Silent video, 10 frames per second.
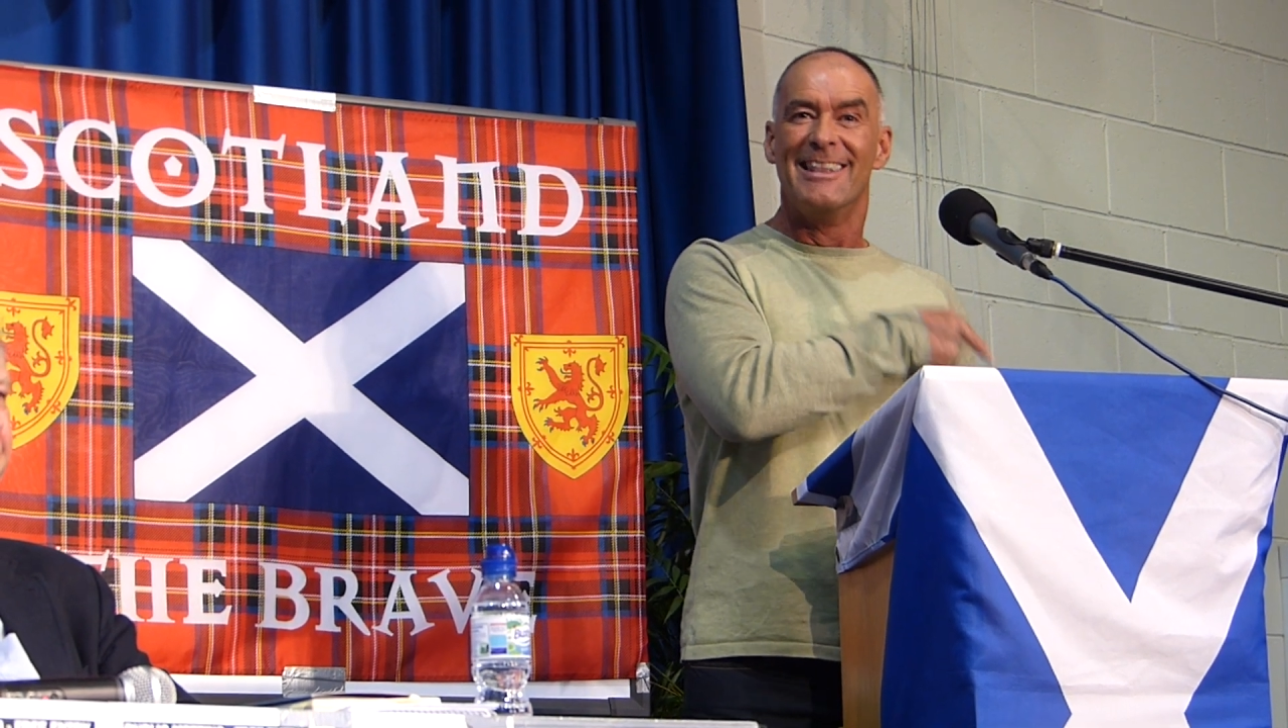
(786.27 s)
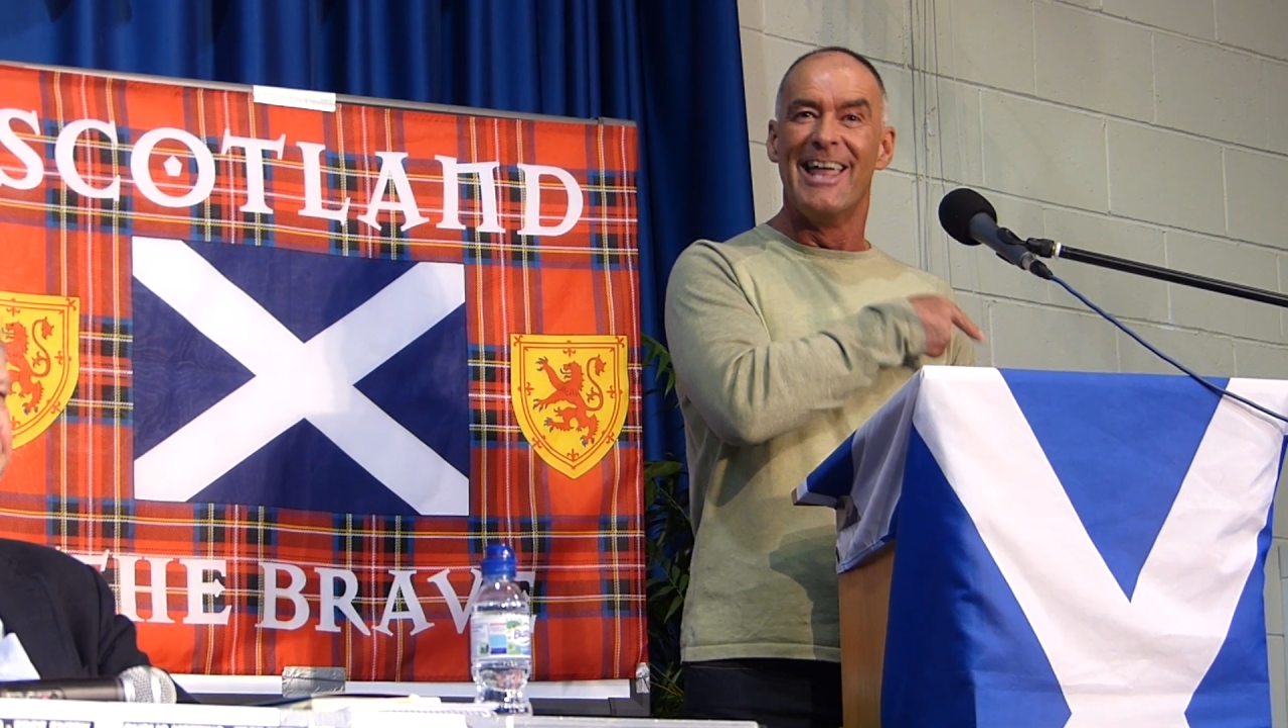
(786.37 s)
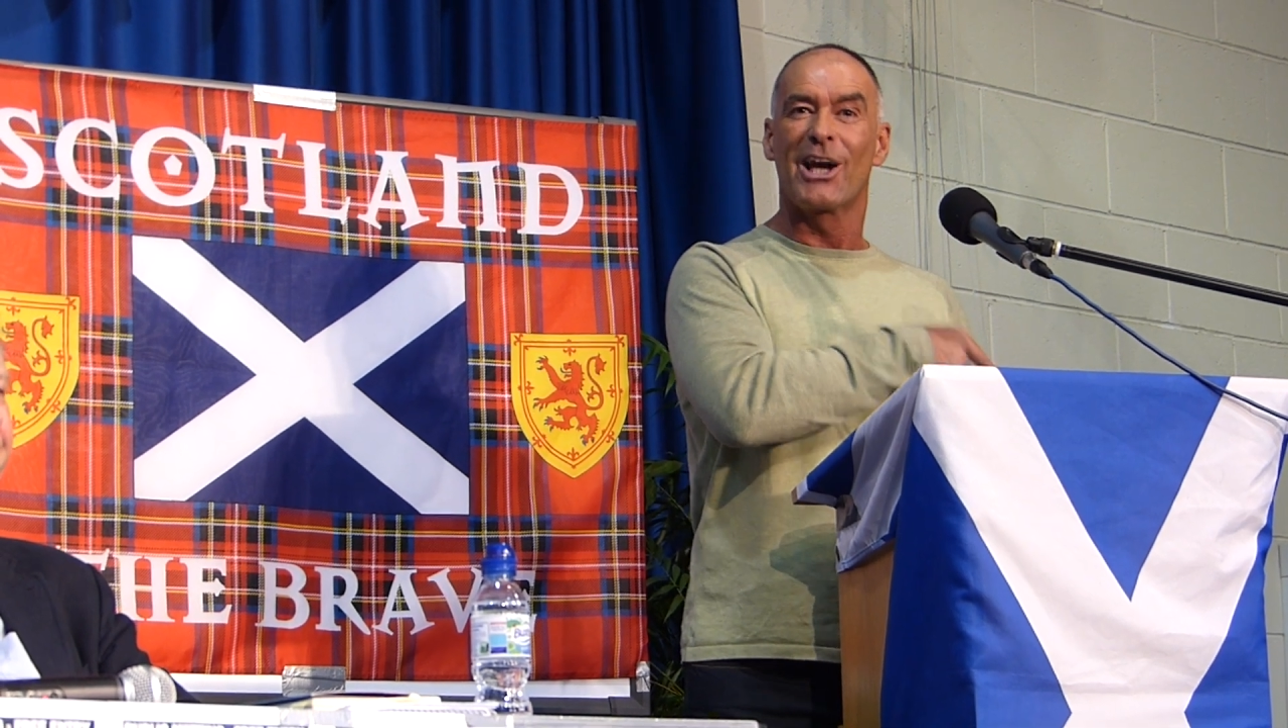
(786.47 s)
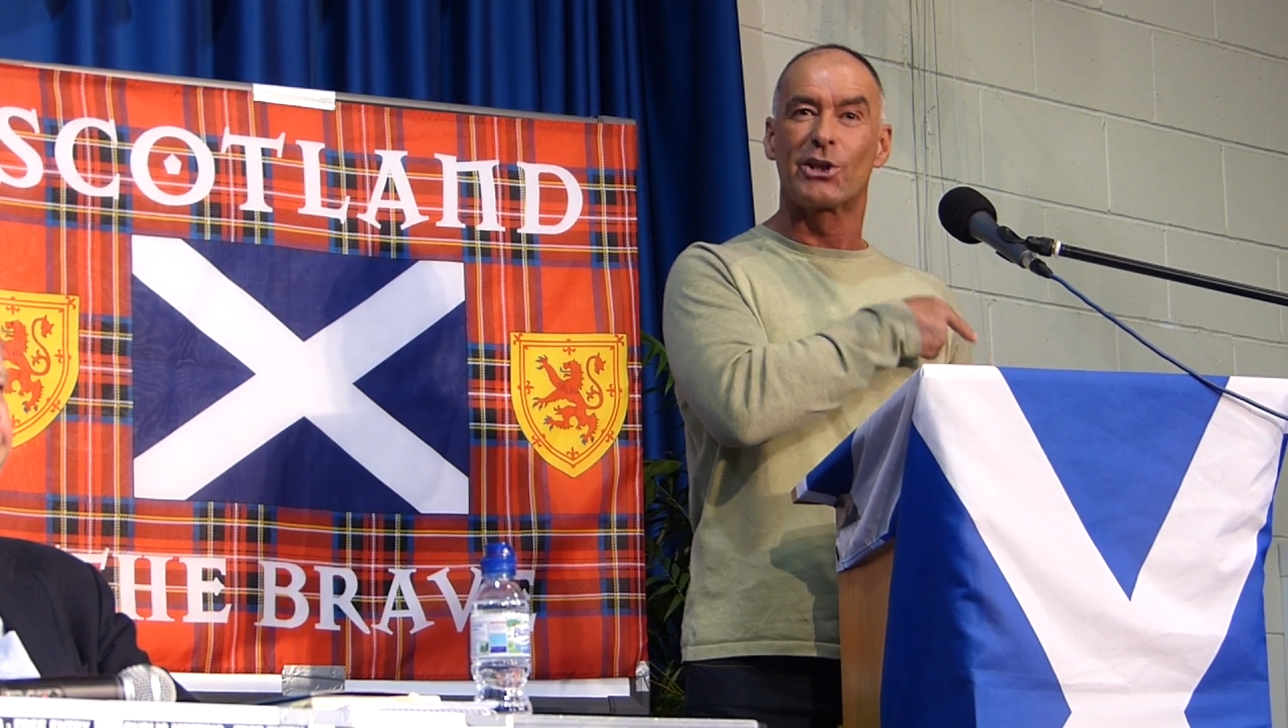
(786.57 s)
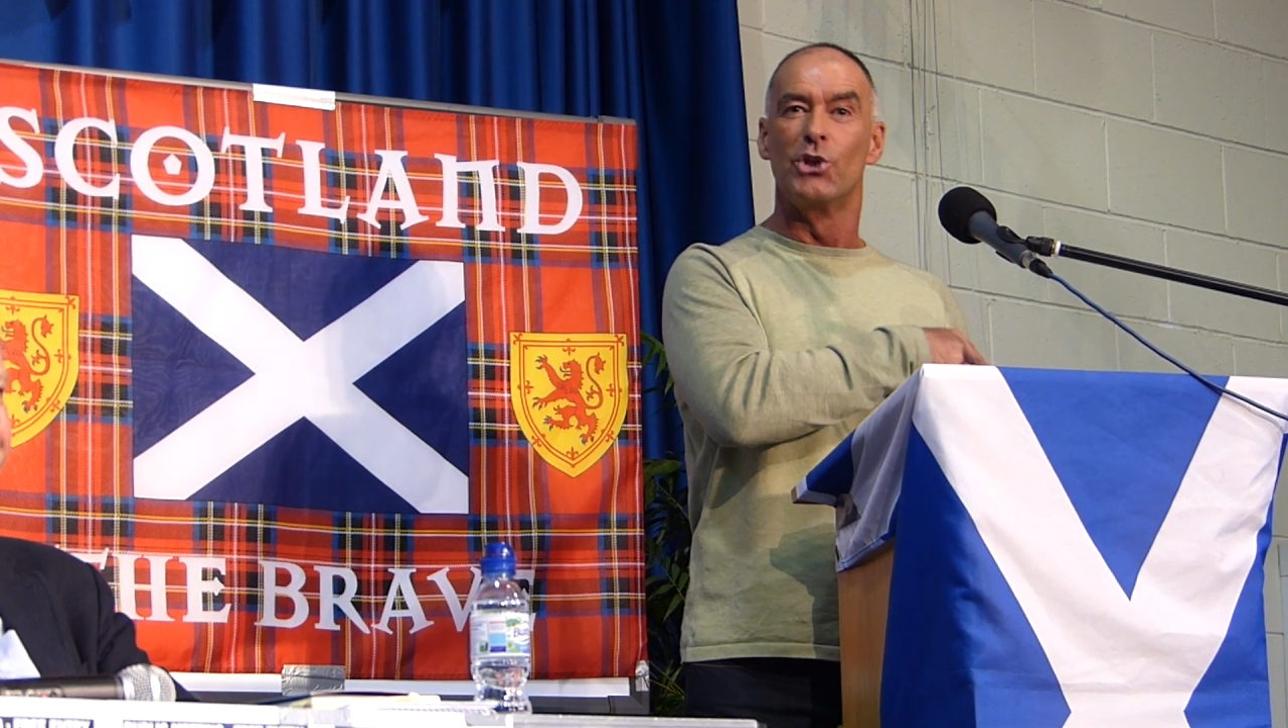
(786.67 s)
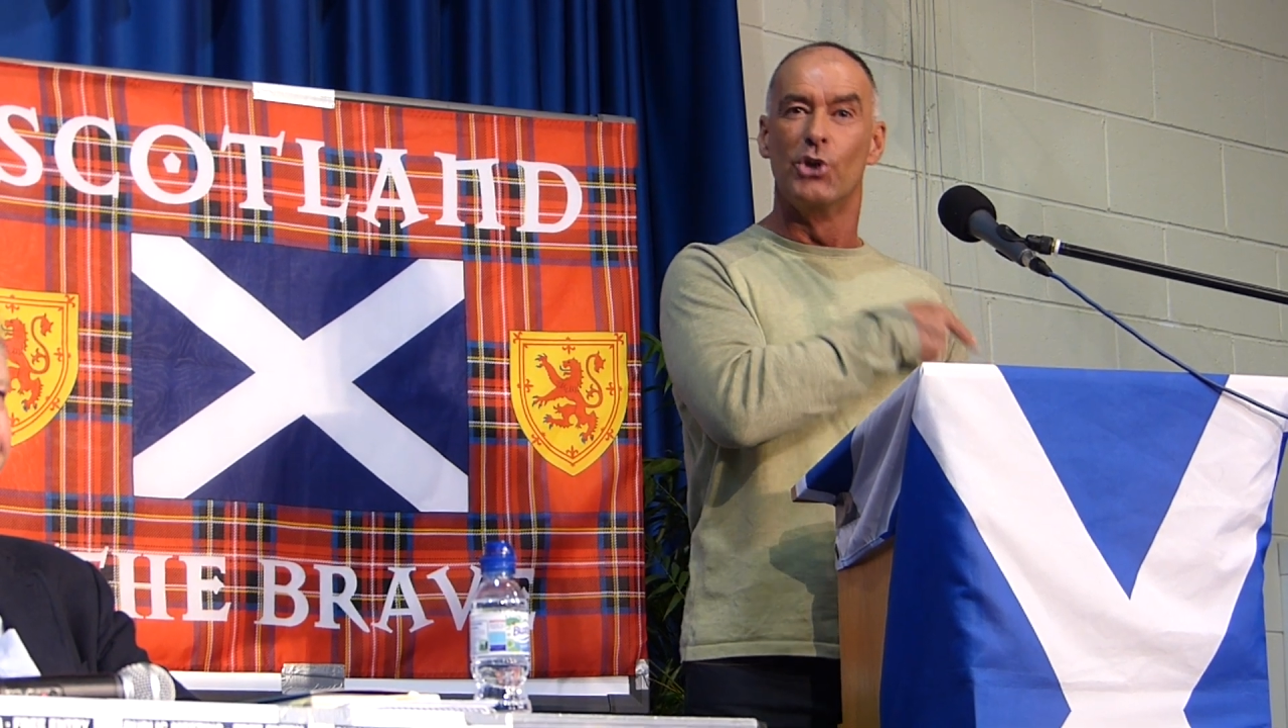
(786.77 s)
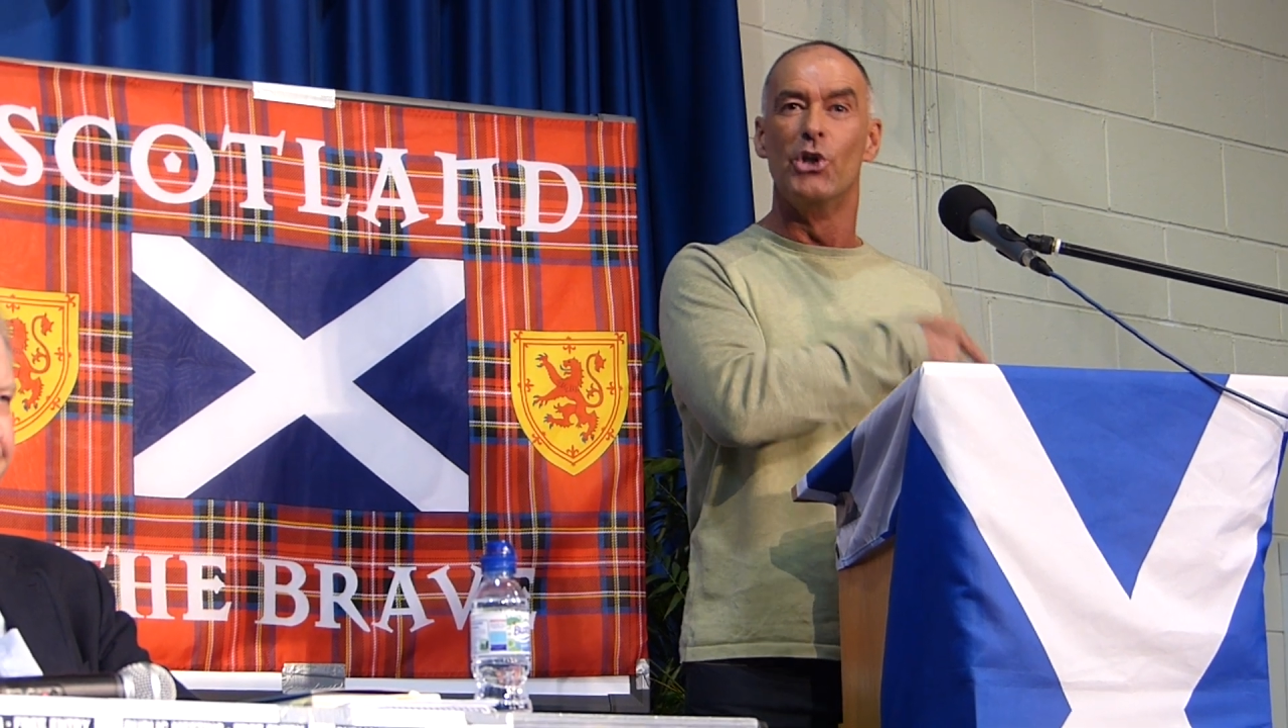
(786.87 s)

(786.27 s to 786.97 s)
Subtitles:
that are going